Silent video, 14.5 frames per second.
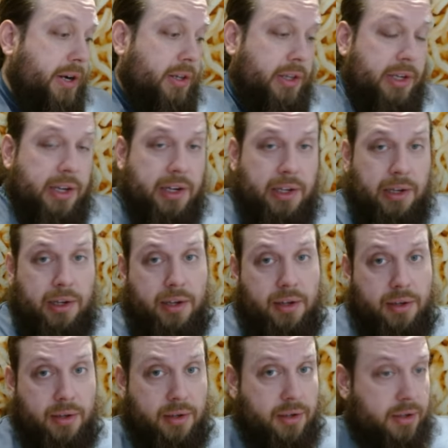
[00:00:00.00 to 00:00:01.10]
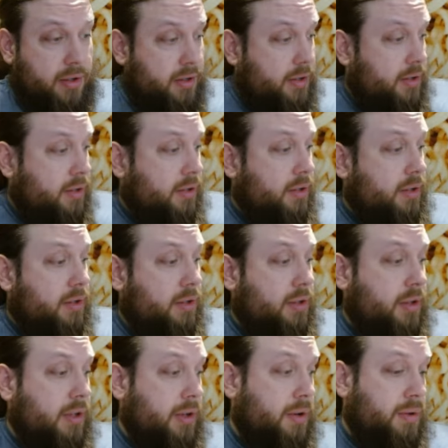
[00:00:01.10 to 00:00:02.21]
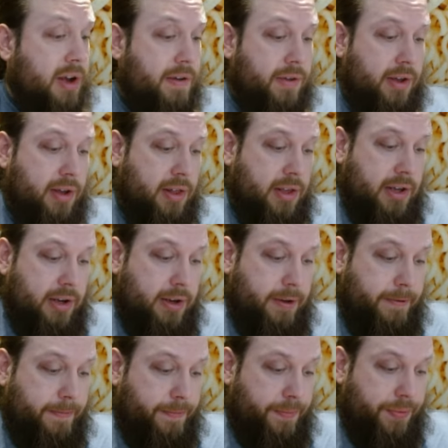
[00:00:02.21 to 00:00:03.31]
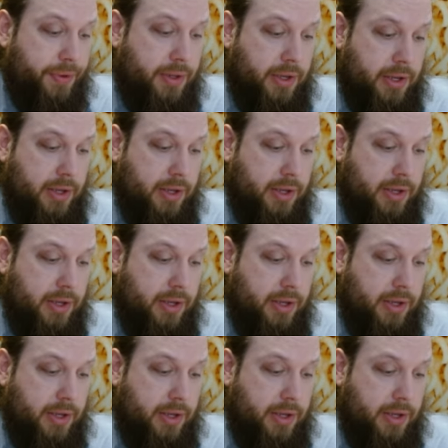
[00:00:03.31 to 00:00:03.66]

Barely any gravy on that.